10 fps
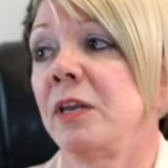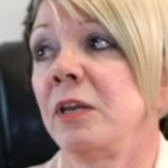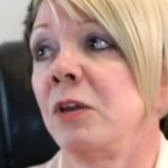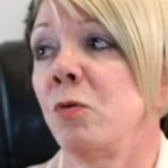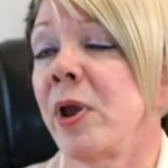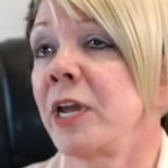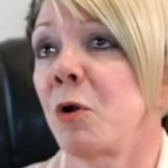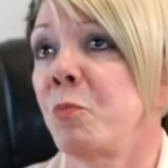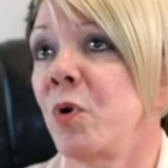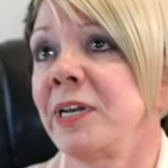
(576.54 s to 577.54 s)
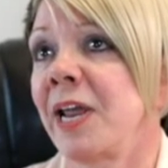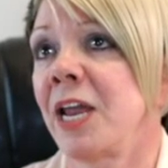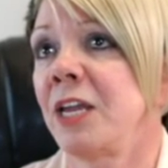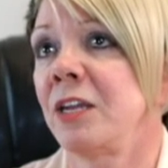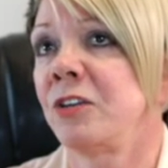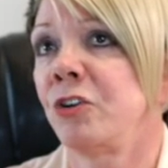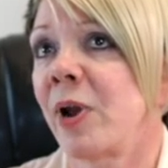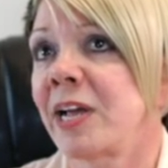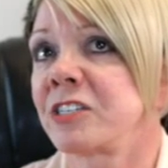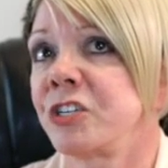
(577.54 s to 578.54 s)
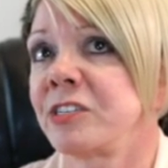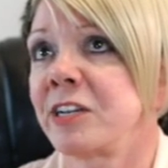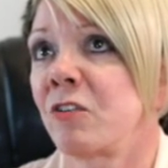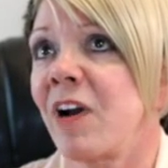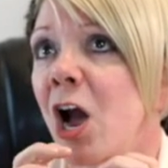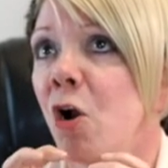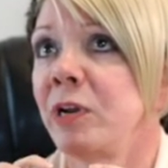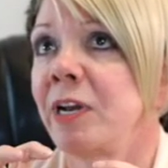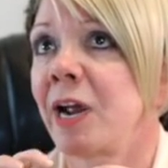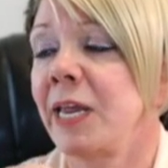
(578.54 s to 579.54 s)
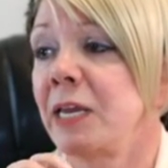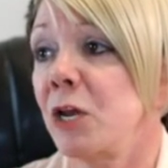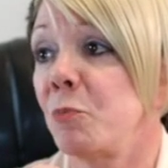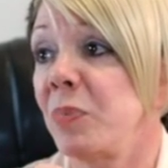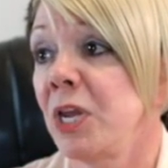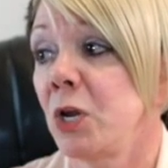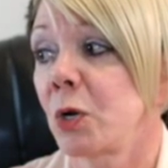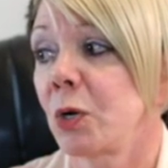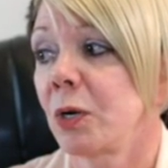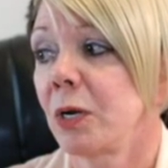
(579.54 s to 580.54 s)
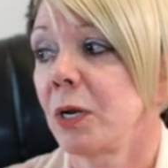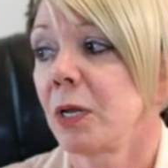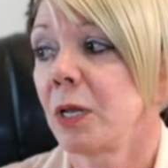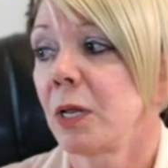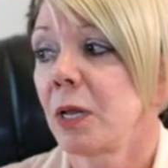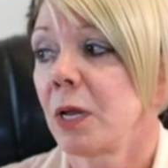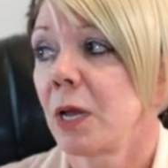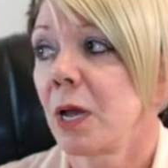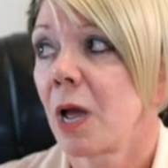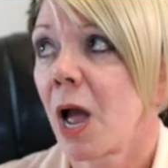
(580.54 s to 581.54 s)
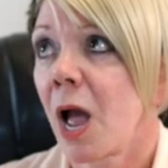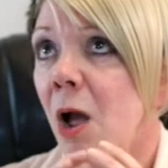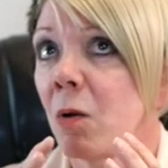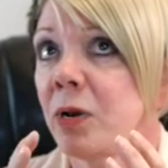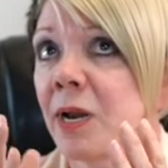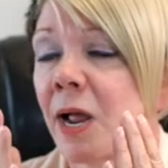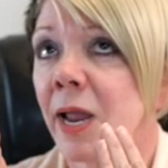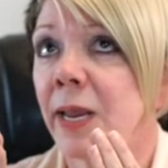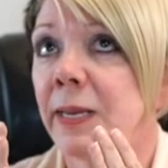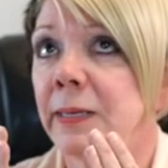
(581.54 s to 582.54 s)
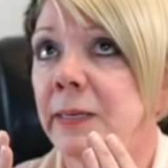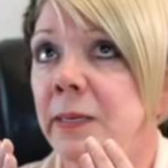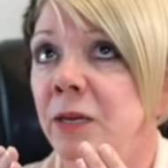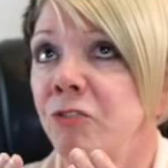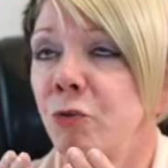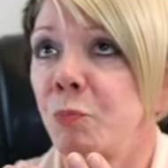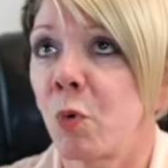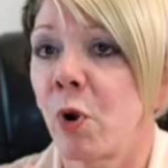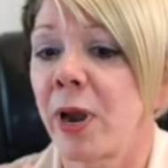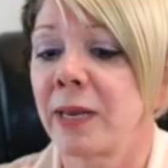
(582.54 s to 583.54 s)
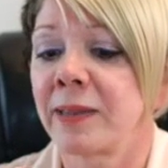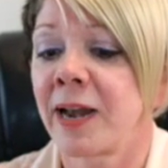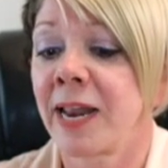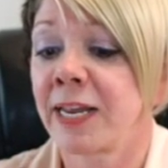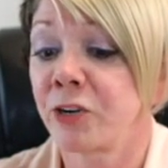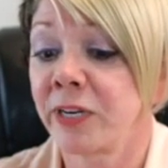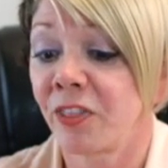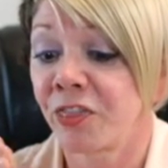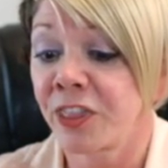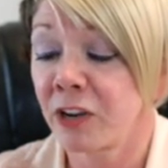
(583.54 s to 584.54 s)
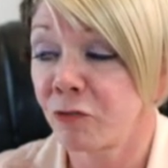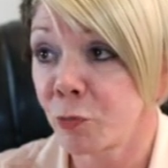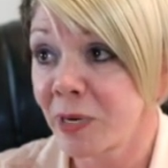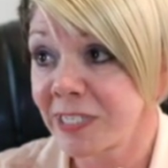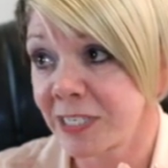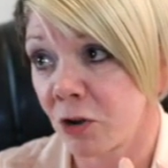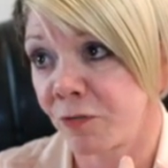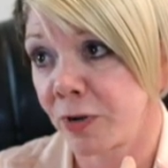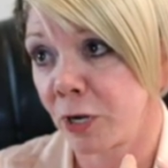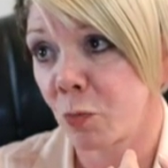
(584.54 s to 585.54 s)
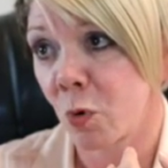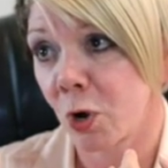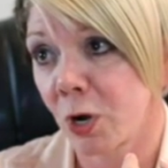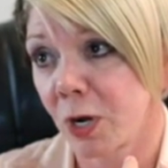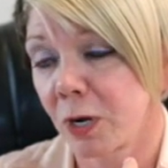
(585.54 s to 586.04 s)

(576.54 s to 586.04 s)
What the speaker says: you wake up one day and you ask yourself, how did I end up here? How did I get to a point that I couldn't think for myself anymore?